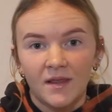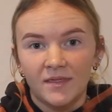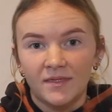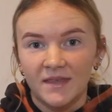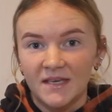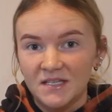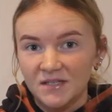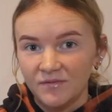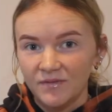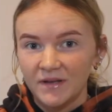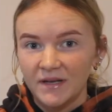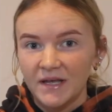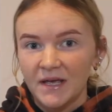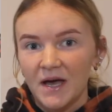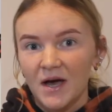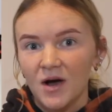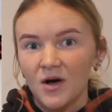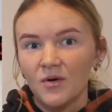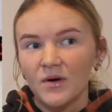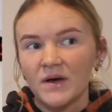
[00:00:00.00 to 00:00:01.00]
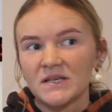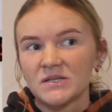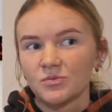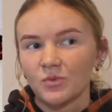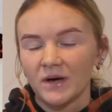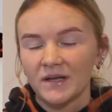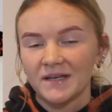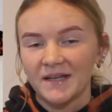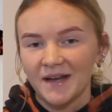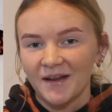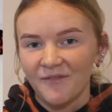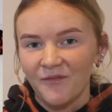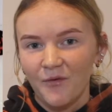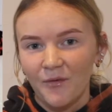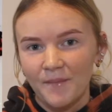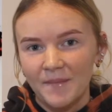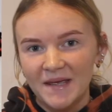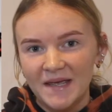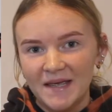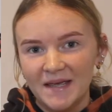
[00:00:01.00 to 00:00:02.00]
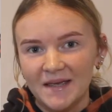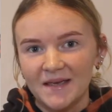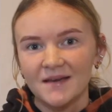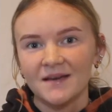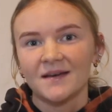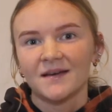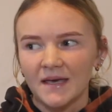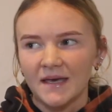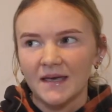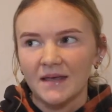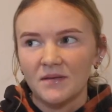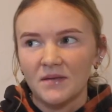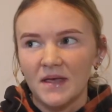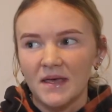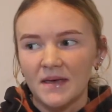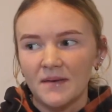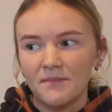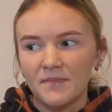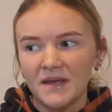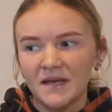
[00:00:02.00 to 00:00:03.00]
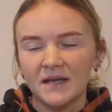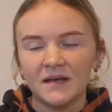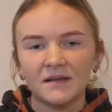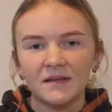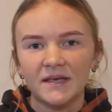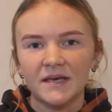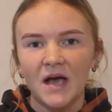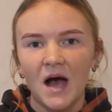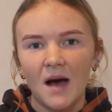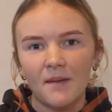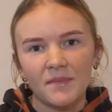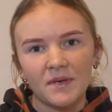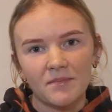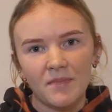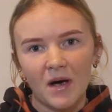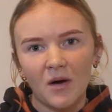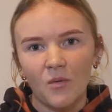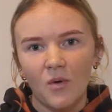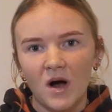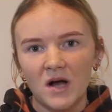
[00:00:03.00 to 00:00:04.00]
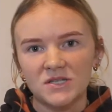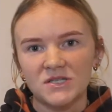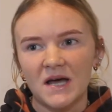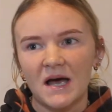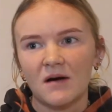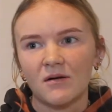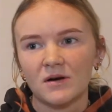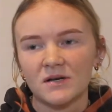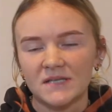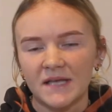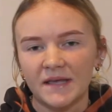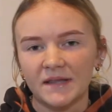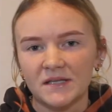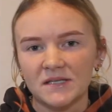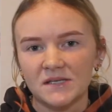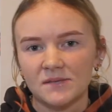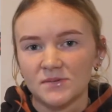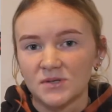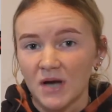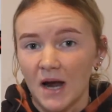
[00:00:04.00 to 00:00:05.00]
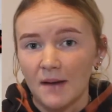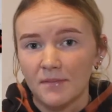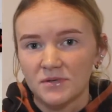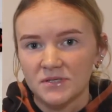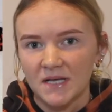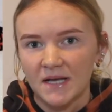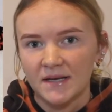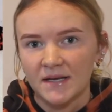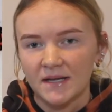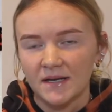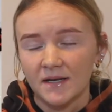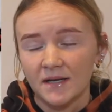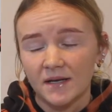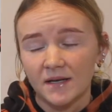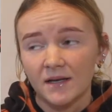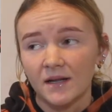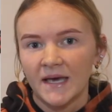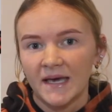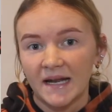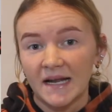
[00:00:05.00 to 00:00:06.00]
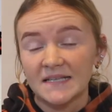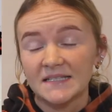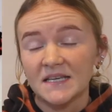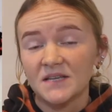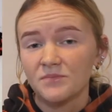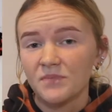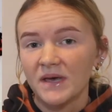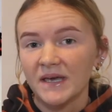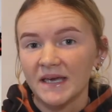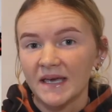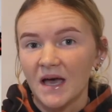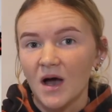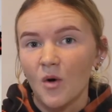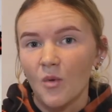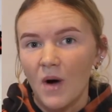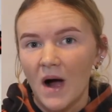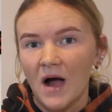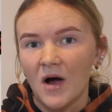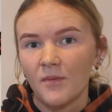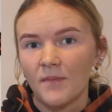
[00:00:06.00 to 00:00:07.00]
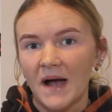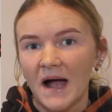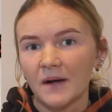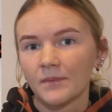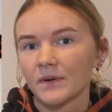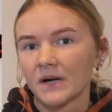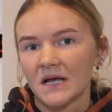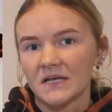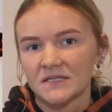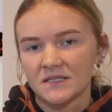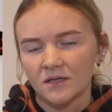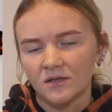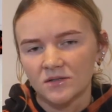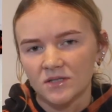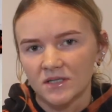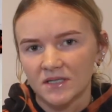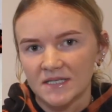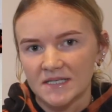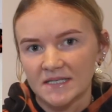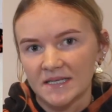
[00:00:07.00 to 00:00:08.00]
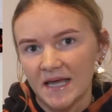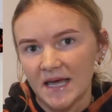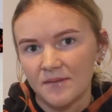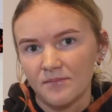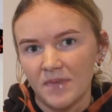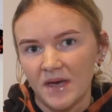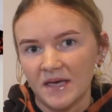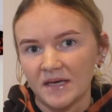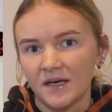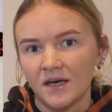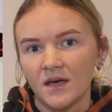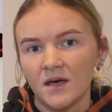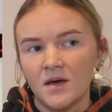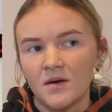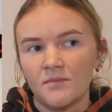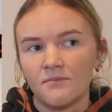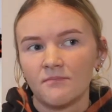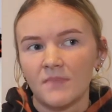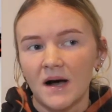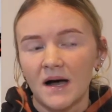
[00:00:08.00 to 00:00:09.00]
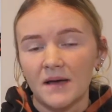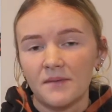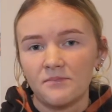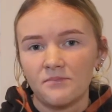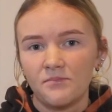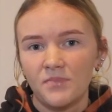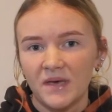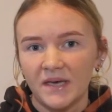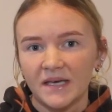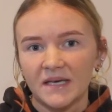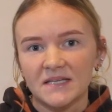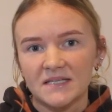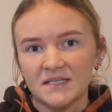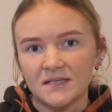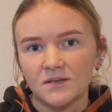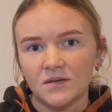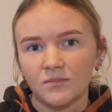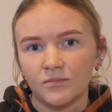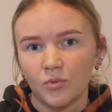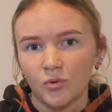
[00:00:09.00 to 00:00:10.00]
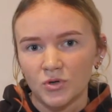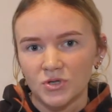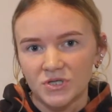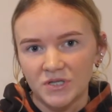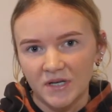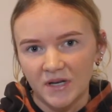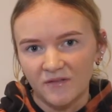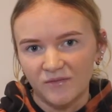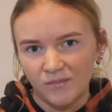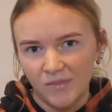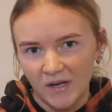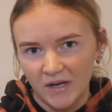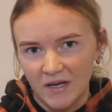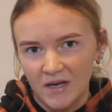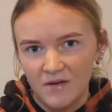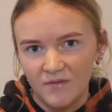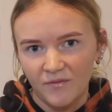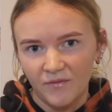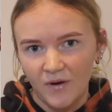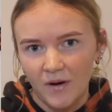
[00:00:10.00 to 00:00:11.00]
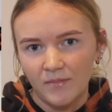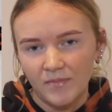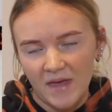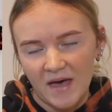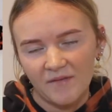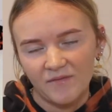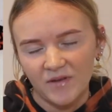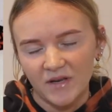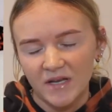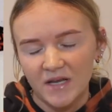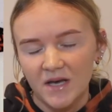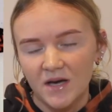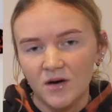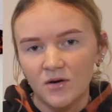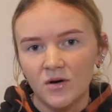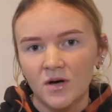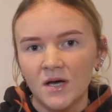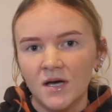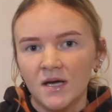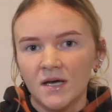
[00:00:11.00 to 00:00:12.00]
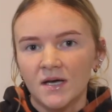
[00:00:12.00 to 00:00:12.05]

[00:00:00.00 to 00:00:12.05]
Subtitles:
This video is what did it for me. It immediately got me my watch hours and the subscribers I needed. And I did make it a while back, but I still to this day make my biggest portion of money from that video.